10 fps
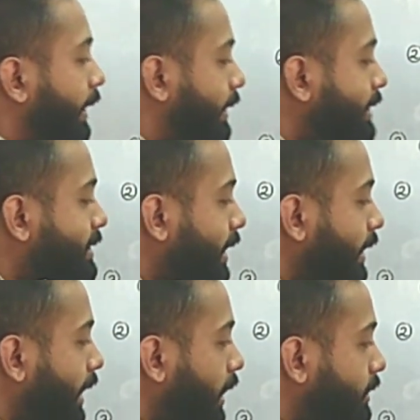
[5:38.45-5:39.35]
this
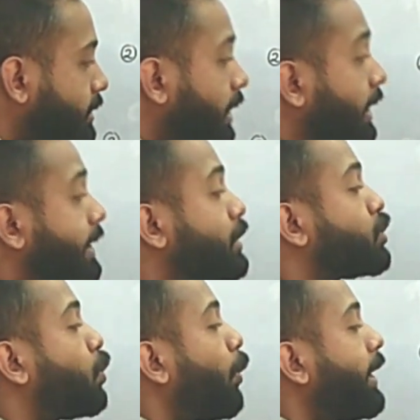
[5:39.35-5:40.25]
conductor
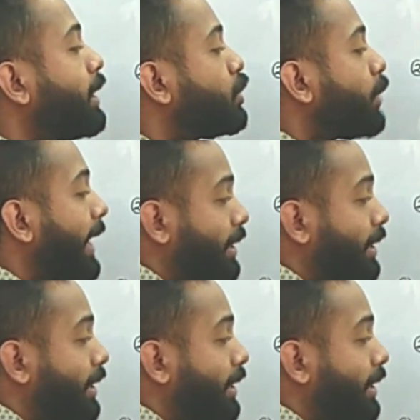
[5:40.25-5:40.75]
is going to